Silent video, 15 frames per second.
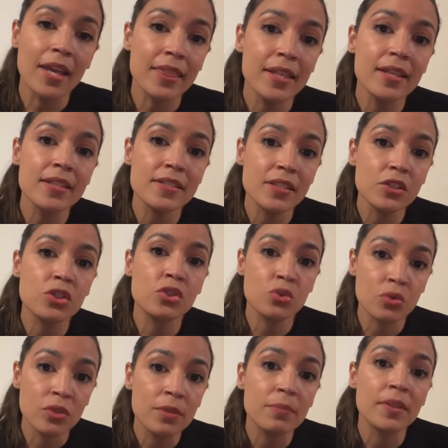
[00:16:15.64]
I think it's
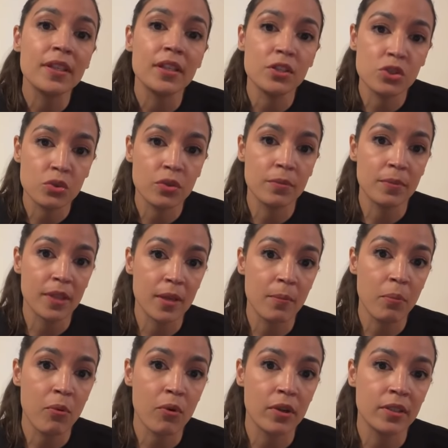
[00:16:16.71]
extremely, extremely
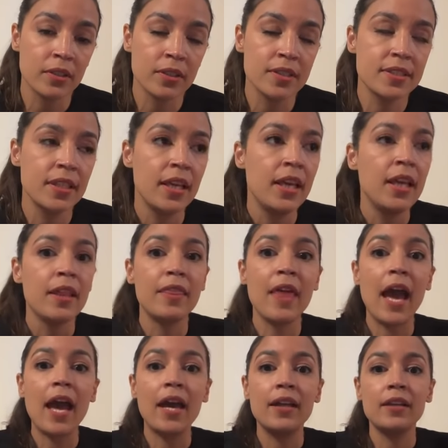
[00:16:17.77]
important
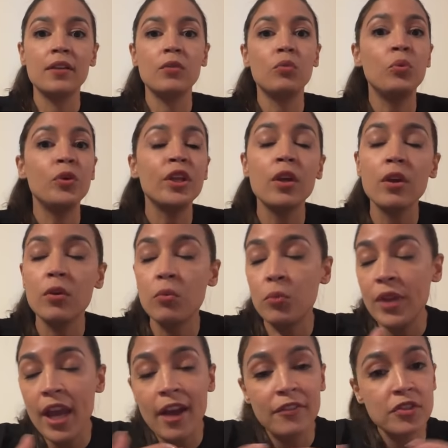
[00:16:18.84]
that we
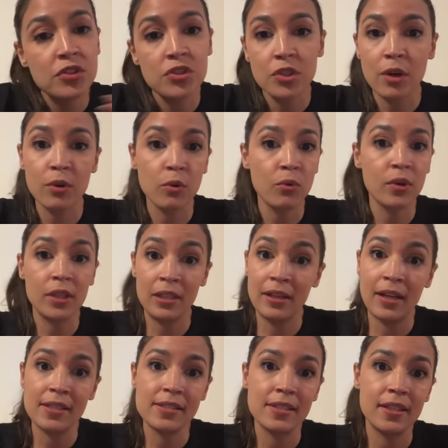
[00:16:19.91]
have to start
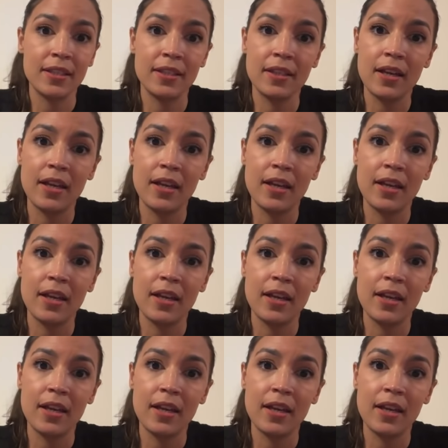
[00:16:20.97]
organizing.